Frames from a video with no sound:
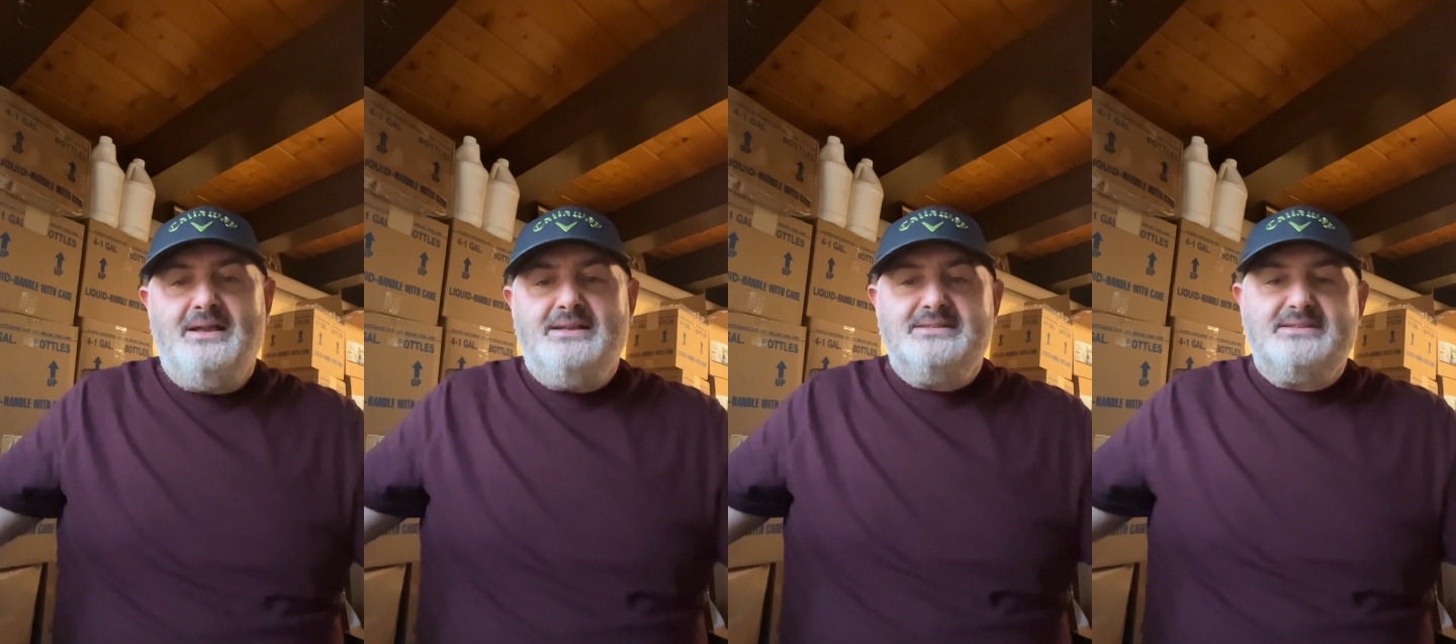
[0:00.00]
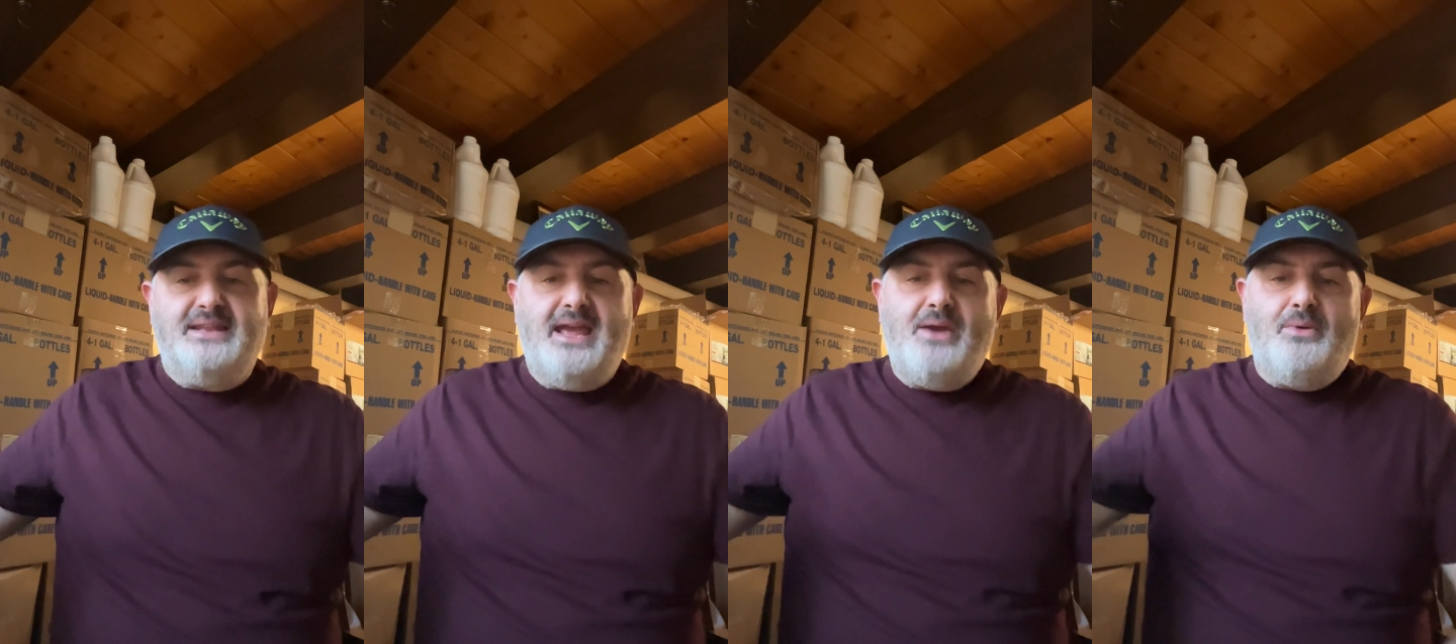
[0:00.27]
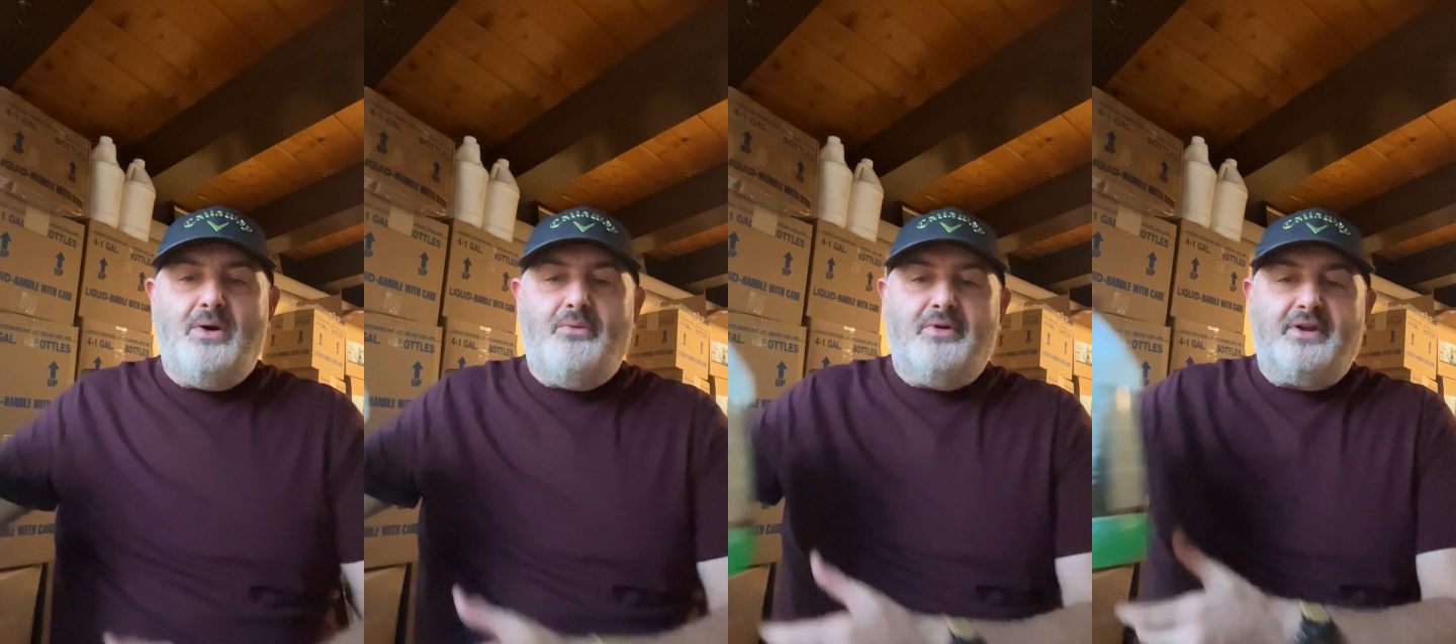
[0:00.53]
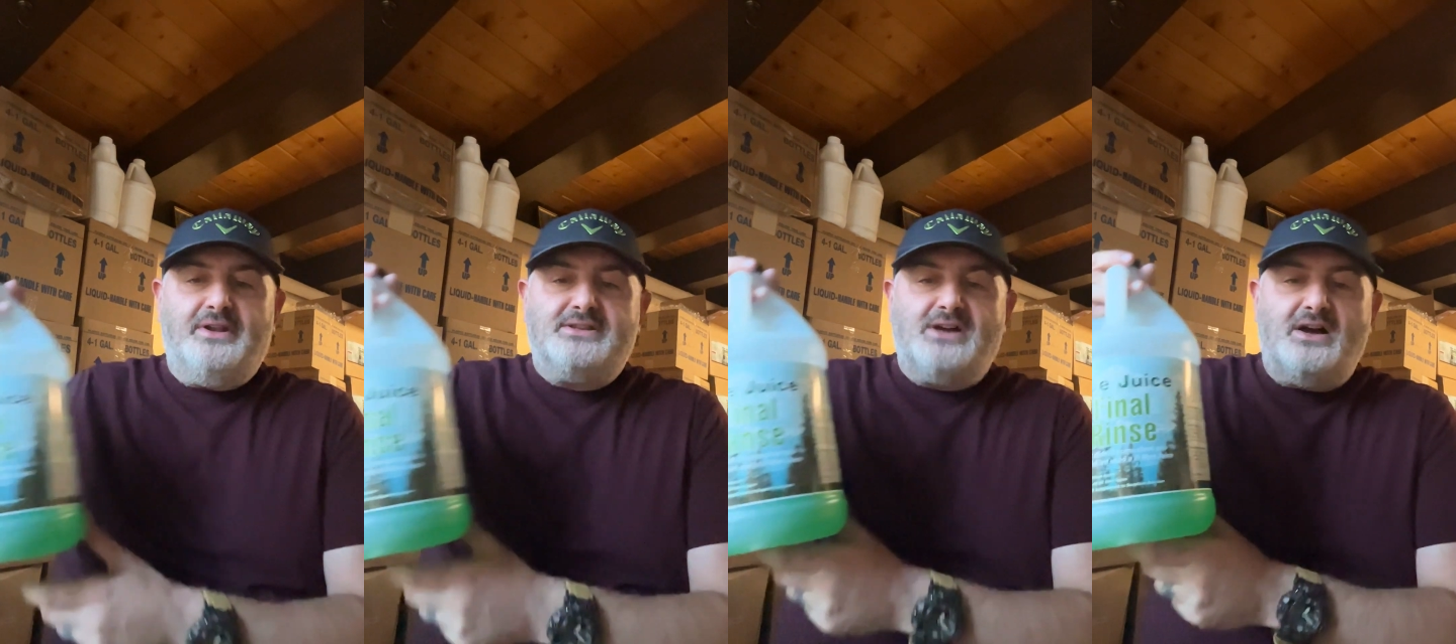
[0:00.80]
Today what we're
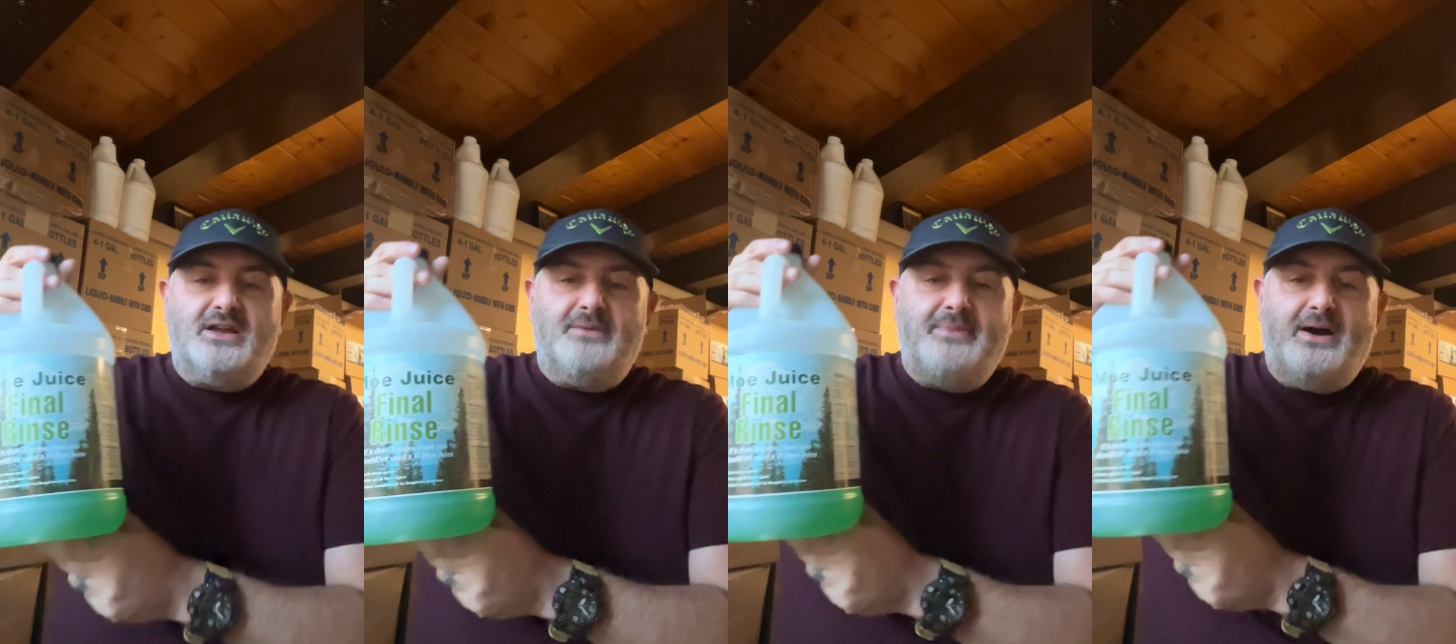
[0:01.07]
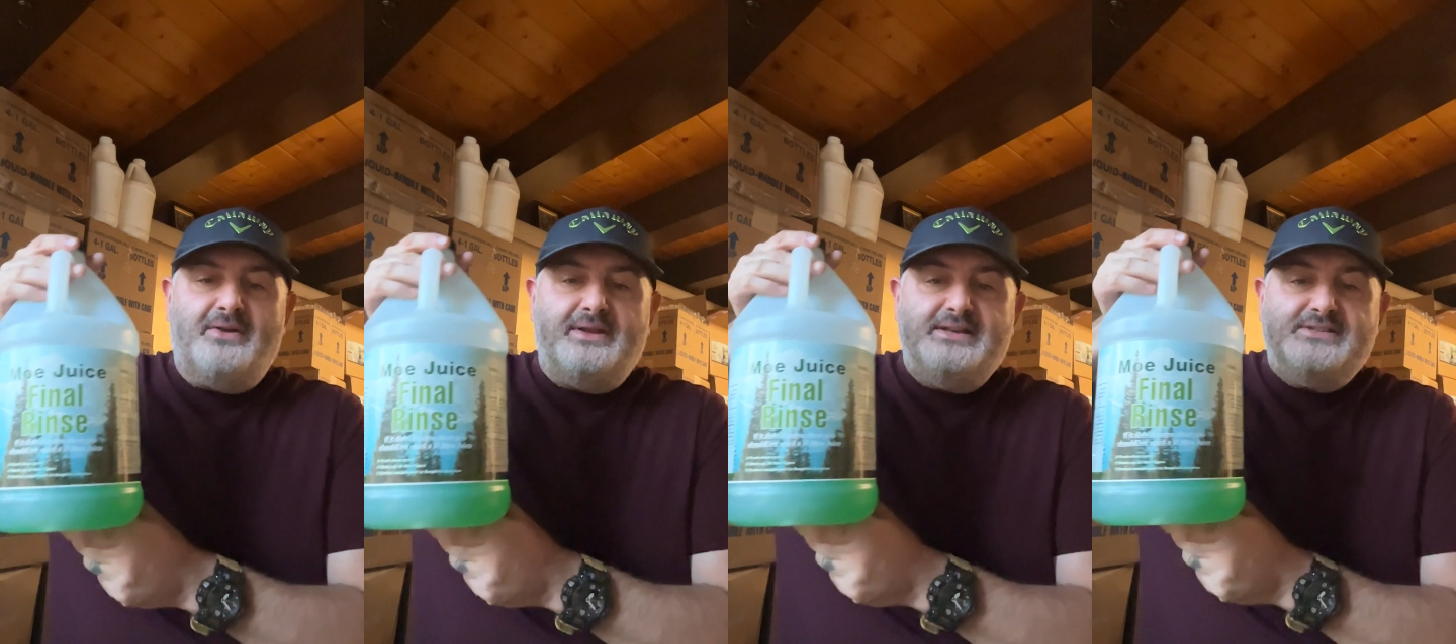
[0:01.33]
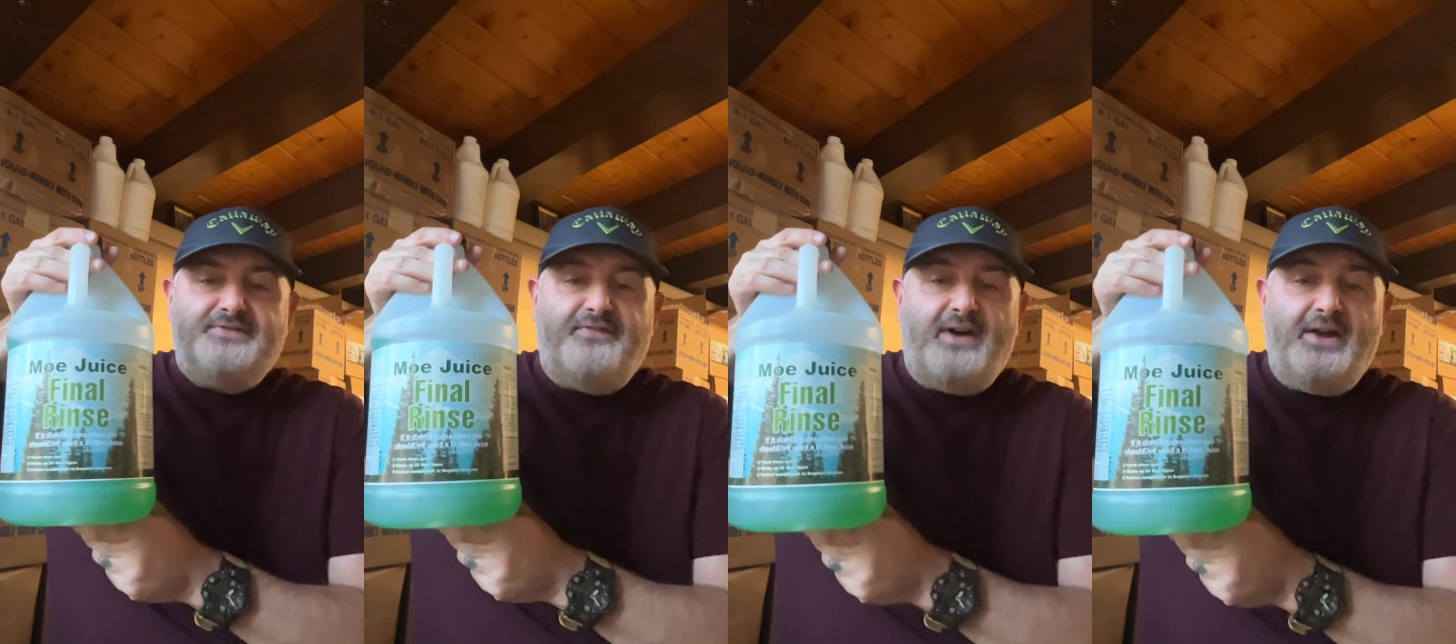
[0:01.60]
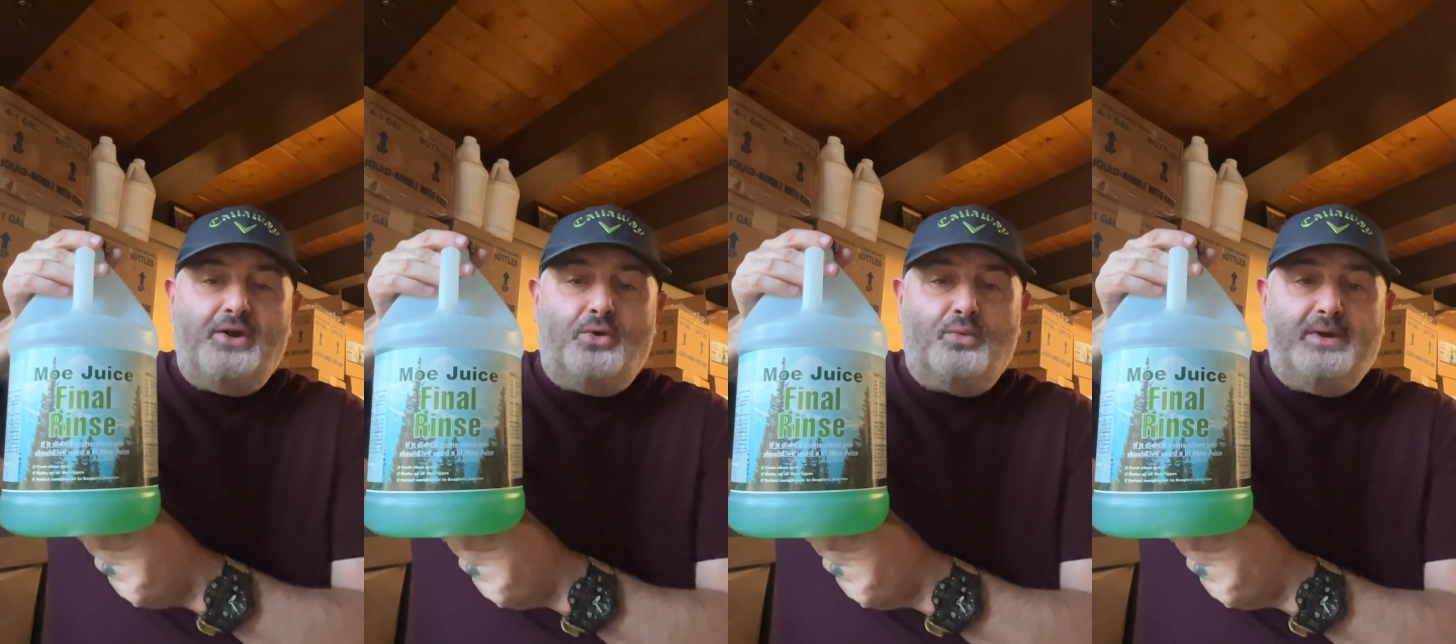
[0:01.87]
going to talk about is
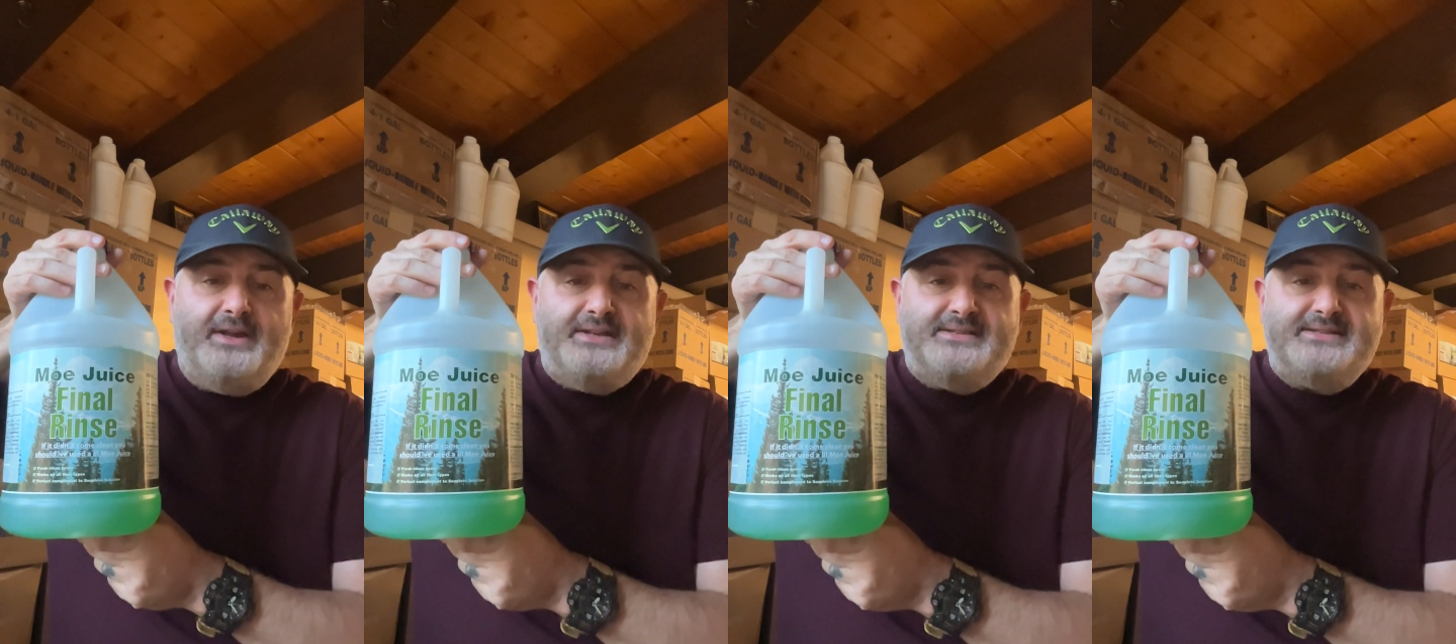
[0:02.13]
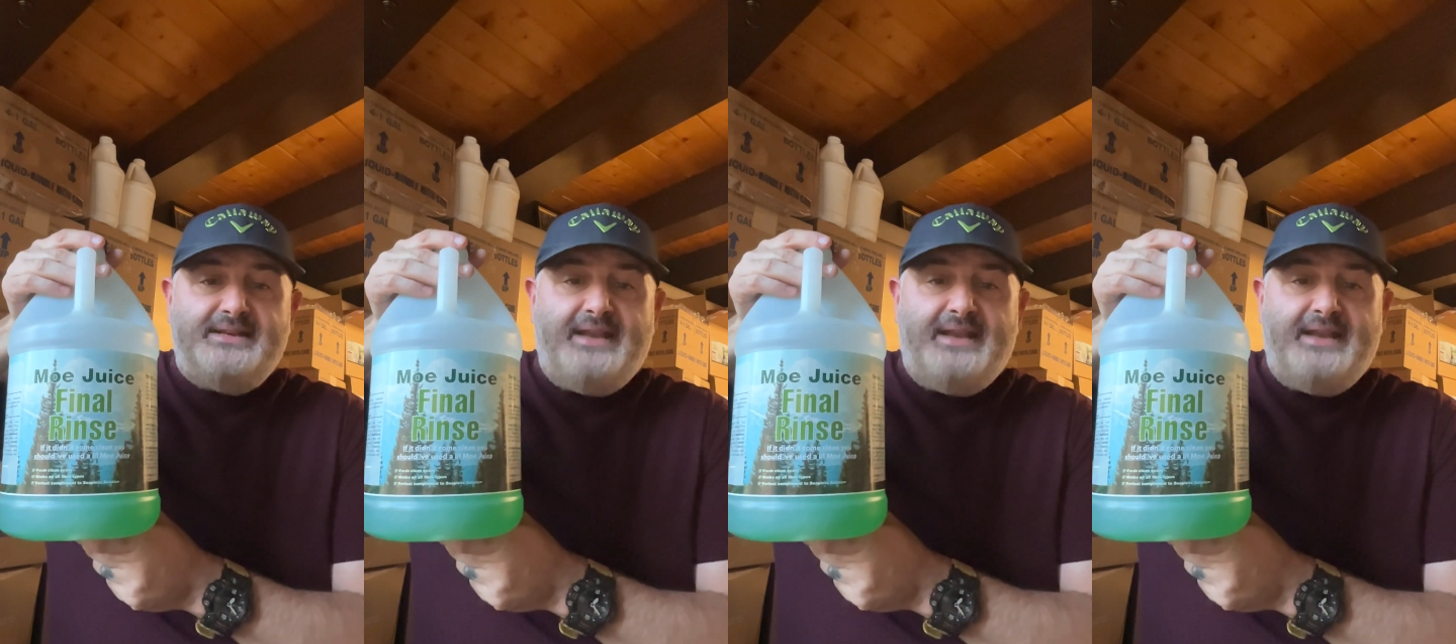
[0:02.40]
final rinse